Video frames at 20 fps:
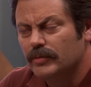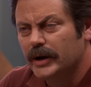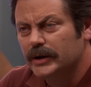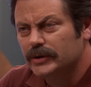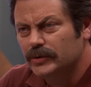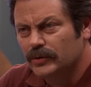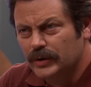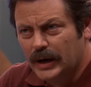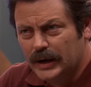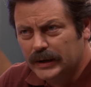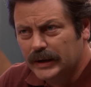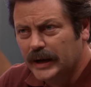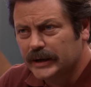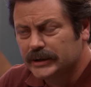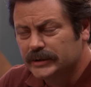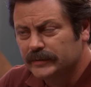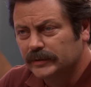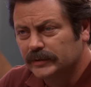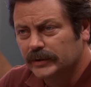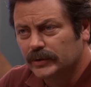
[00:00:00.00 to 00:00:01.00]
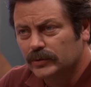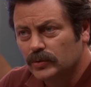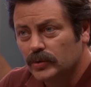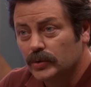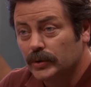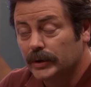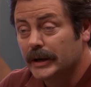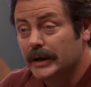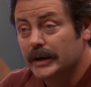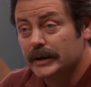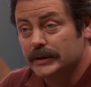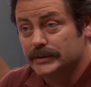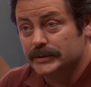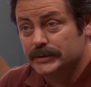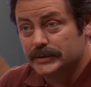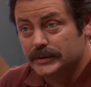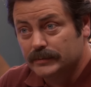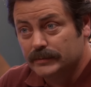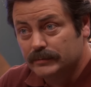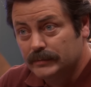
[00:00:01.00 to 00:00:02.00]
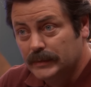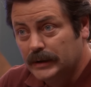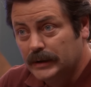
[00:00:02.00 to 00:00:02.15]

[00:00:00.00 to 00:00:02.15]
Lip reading: I do not actively root against.